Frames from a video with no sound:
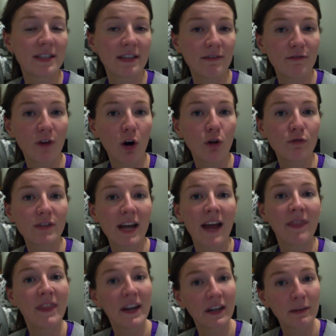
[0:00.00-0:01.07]
involved
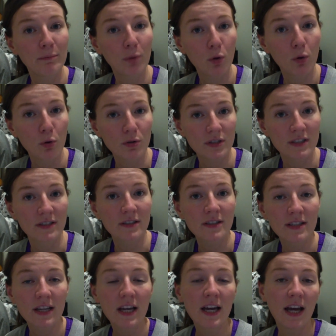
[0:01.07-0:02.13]
and their importance
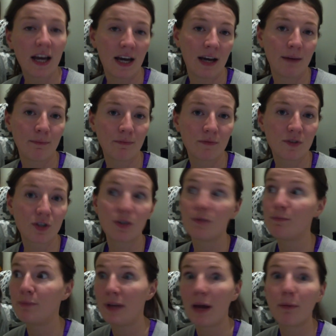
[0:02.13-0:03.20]
to
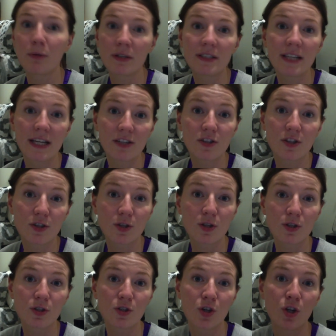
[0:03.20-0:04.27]
be able to teach it to the
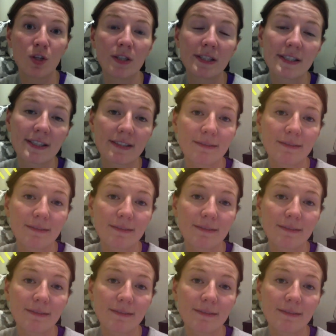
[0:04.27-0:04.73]
students.